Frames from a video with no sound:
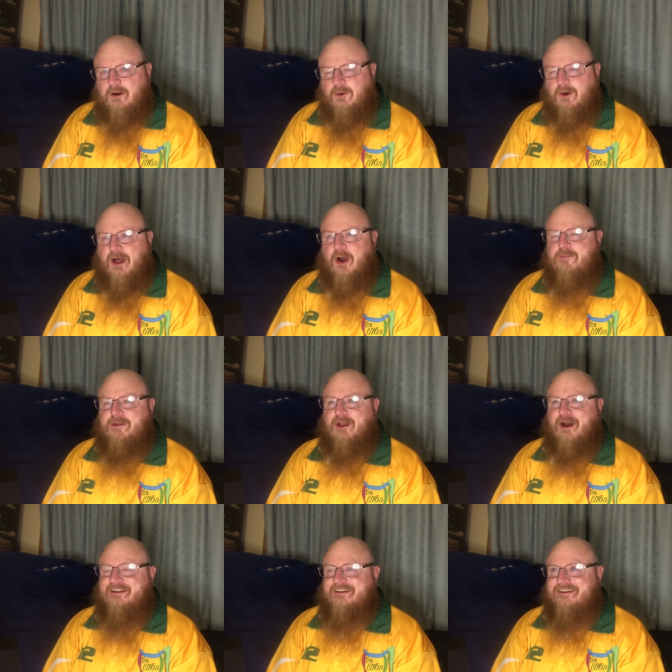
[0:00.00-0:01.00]
Well, I hope you
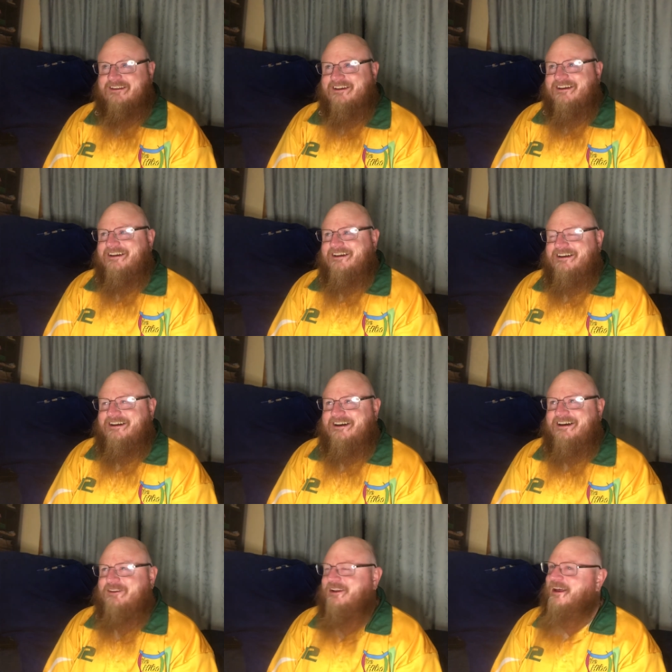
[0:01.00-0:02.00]
liked it.
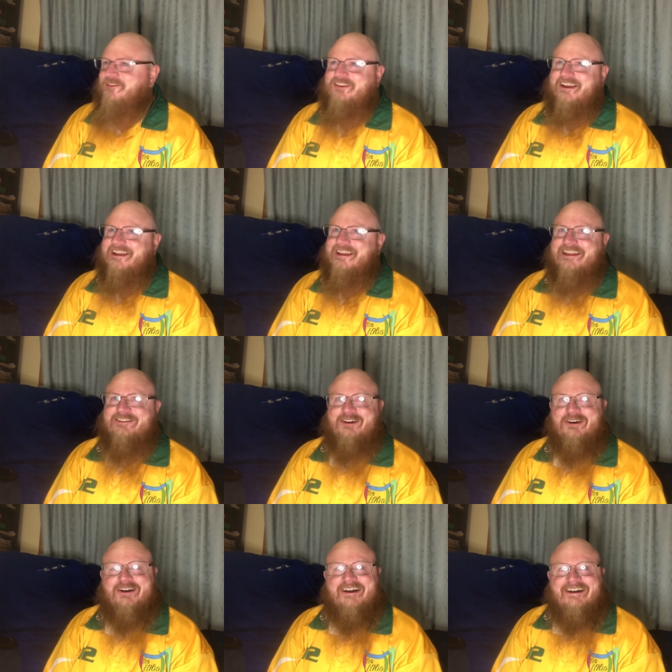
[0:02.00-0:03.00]
I do love singing that
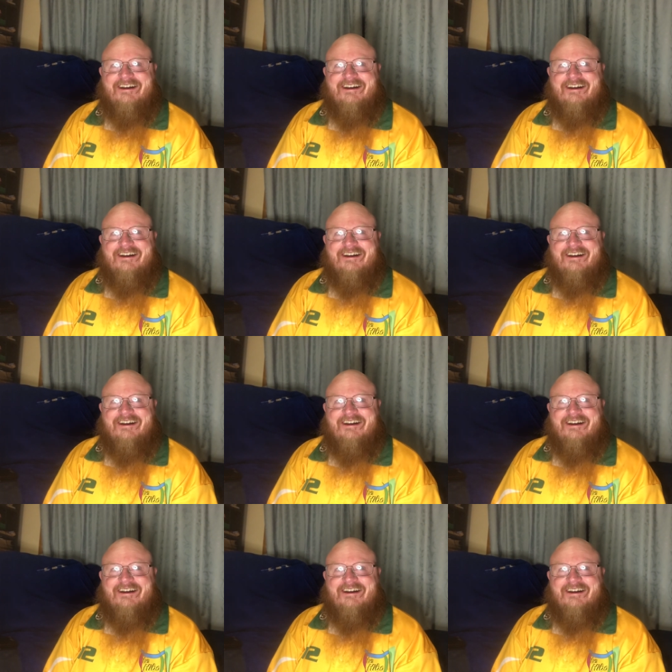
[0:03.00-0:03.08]
song.